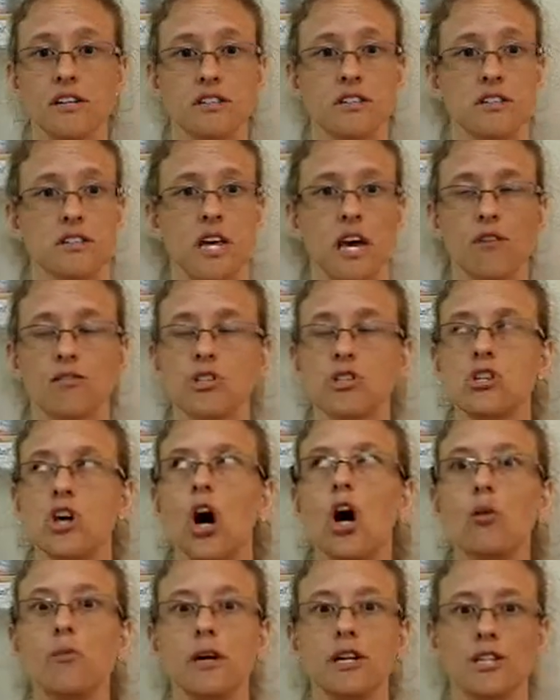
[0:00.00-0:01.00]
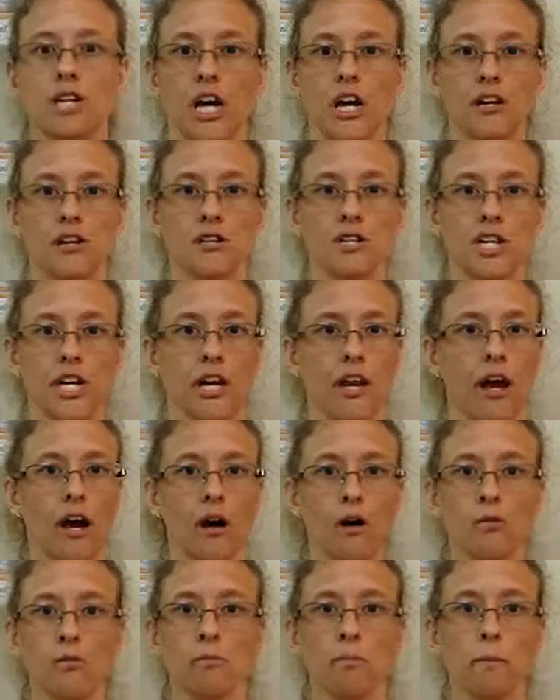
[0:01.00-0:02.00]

just have so much energy now.